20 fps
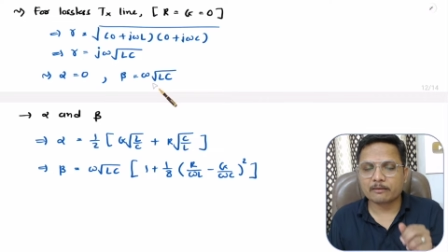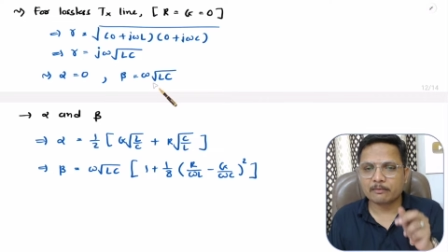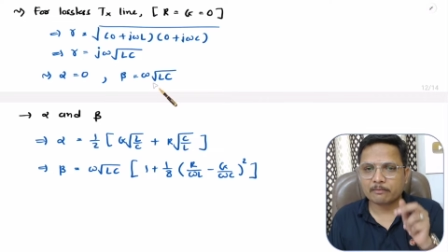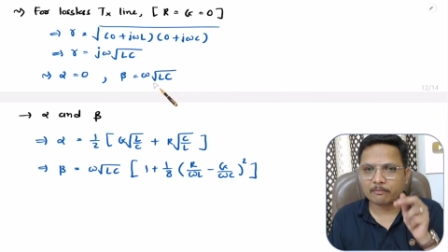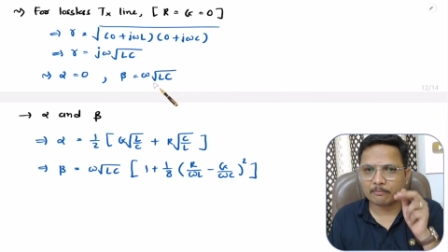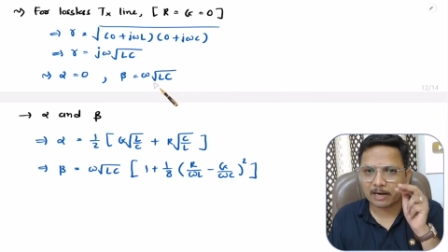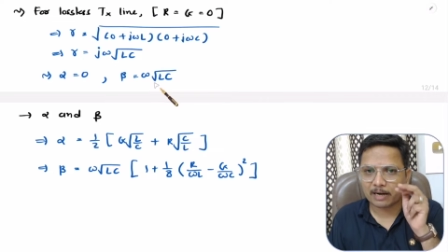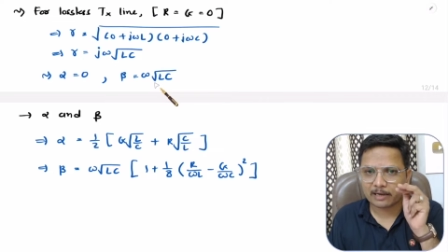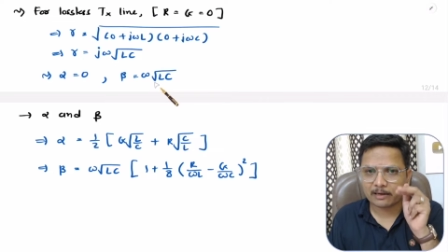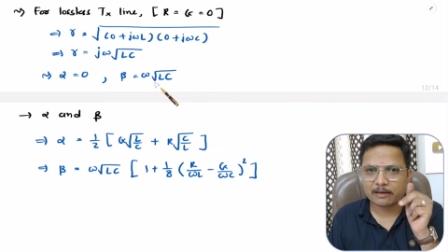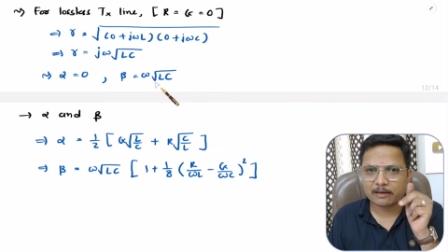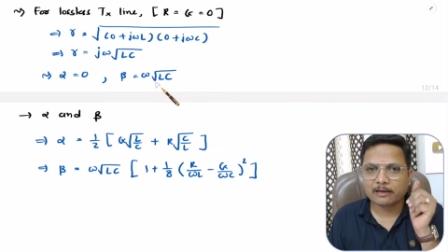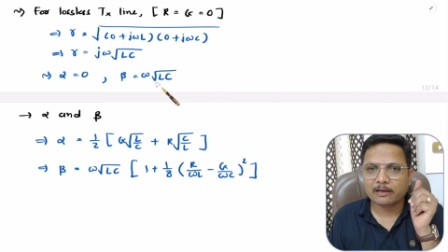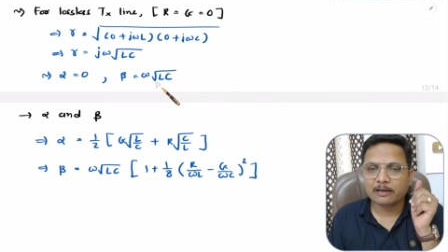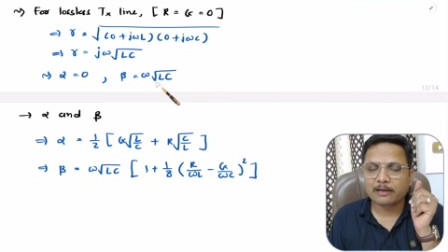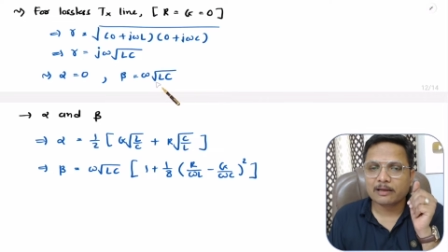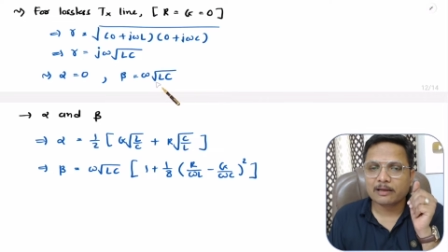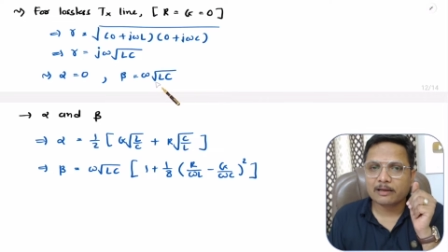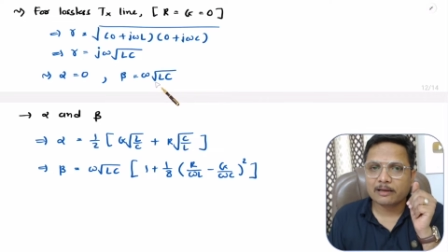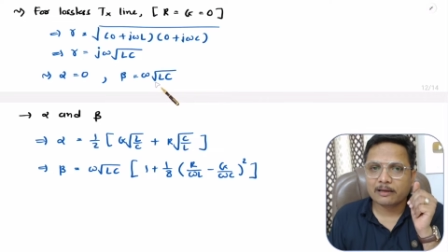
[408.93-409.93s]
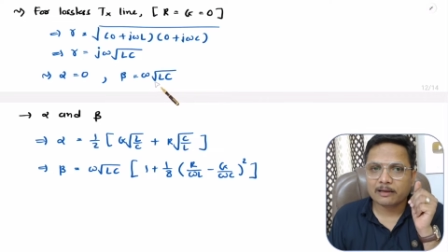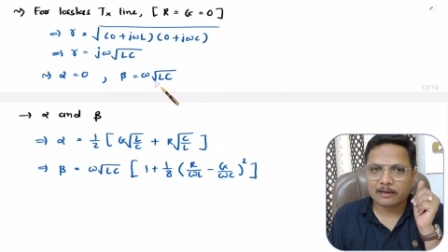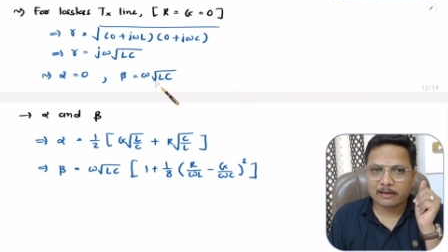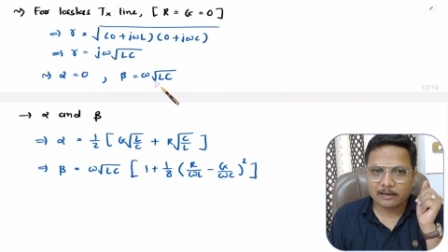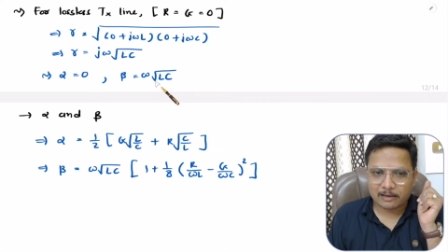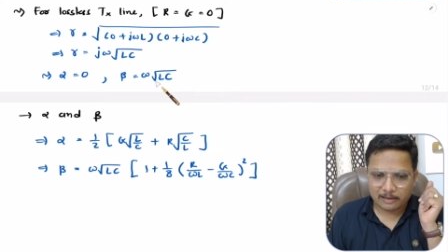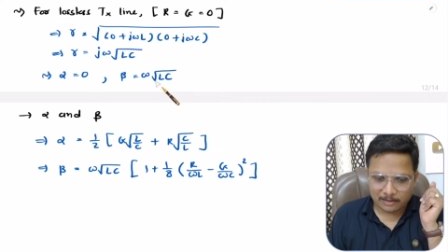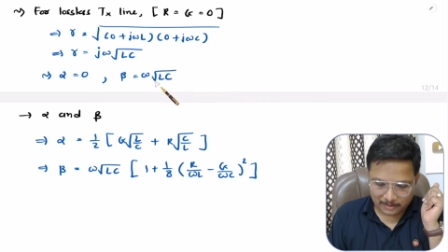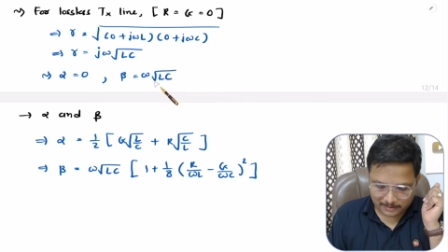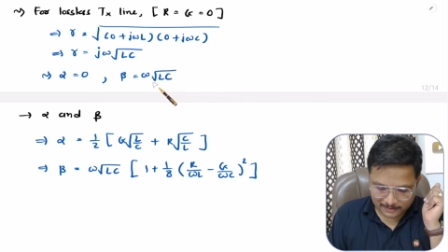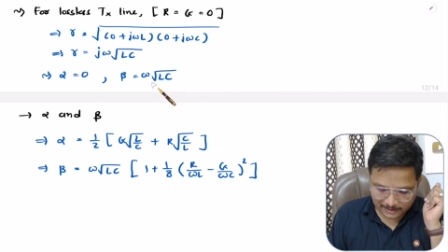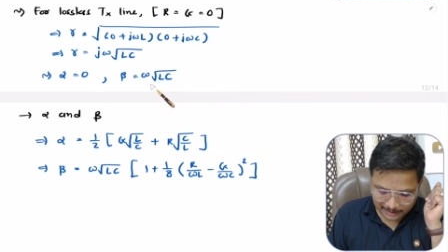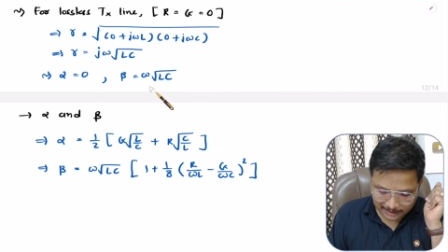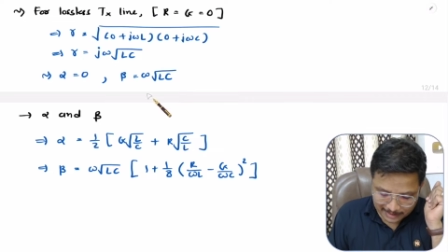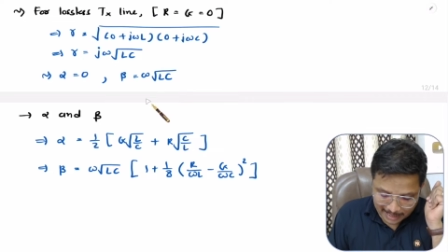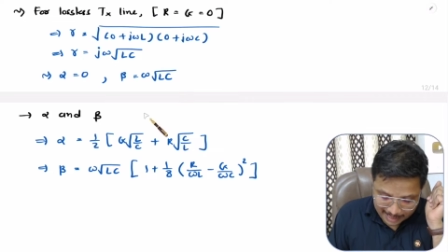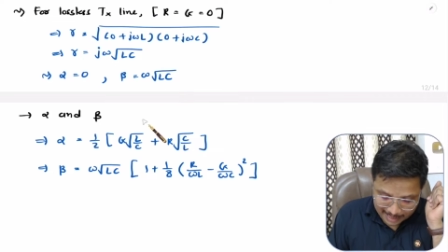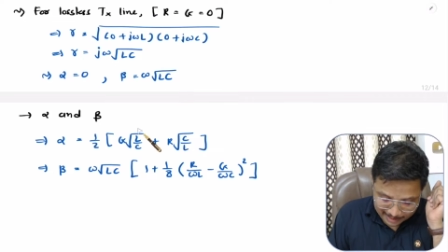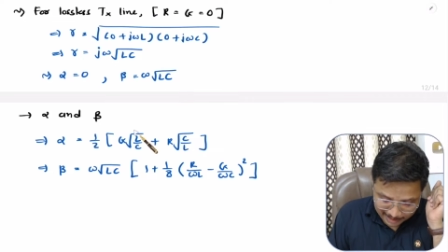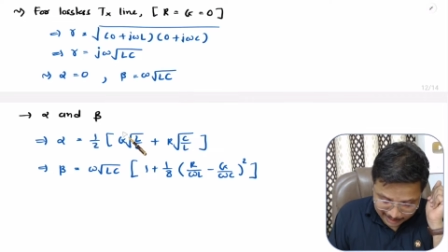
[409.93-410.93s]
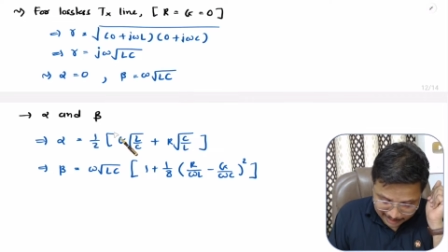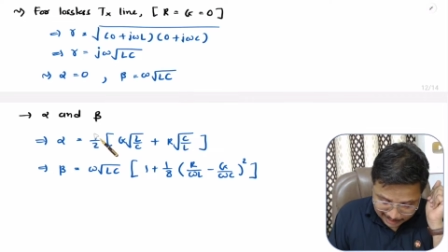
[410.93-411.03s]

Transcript: But see direct